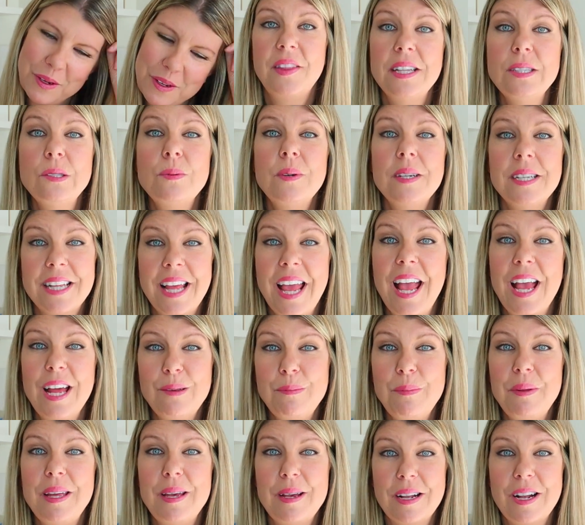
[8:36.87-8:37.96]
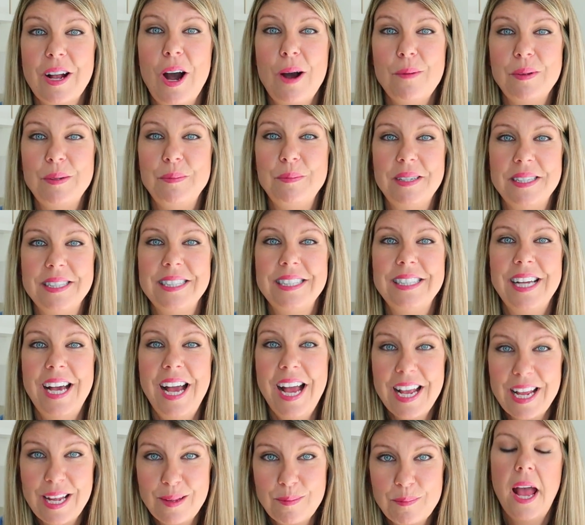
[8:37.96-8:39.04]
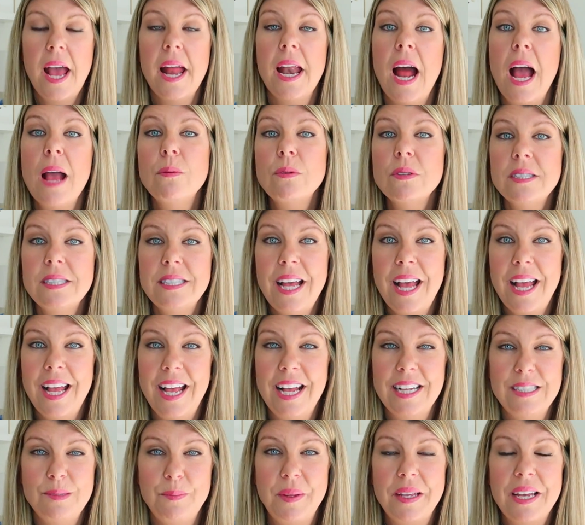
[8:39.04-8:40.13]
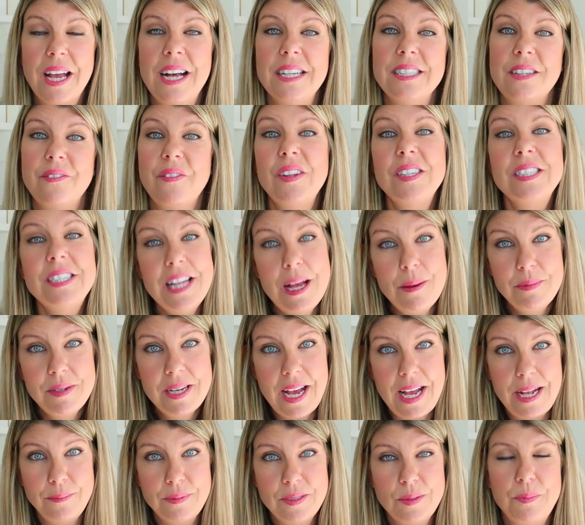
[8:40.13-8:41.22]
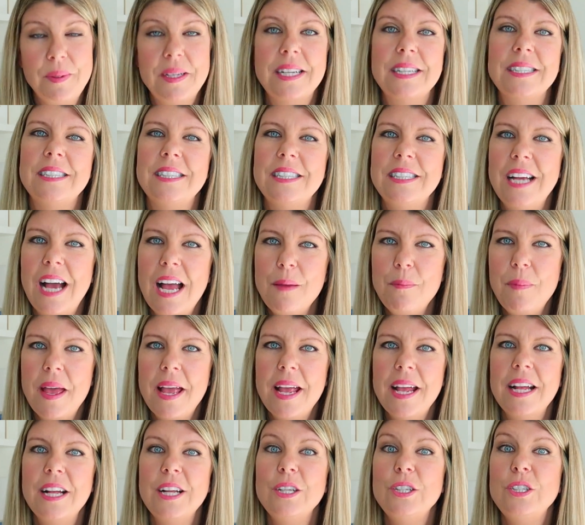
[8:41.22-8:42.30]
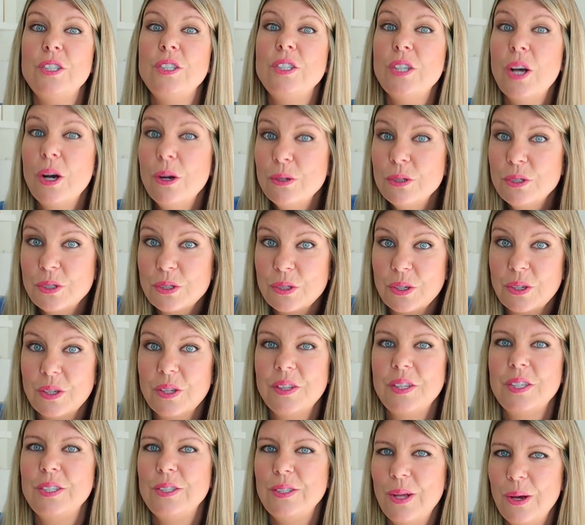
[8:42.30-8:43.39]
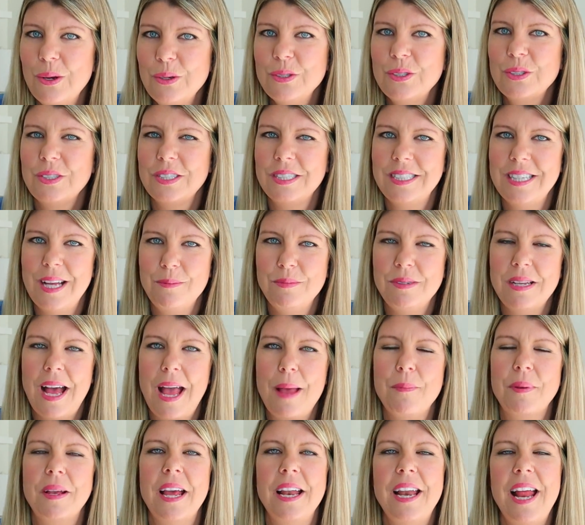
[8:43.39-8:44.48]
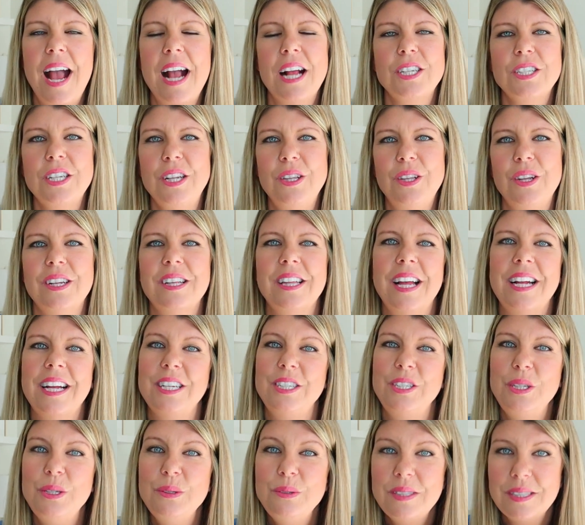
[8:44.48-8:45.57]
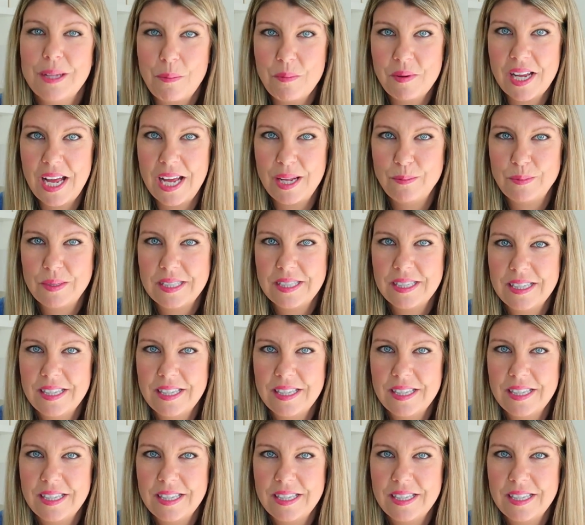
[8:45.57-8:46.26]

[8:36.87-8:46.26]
This one can be a common mistype. And I will say it's because of the subtypes, because the type 8 the social subtype can actually look like a 2 sometimes.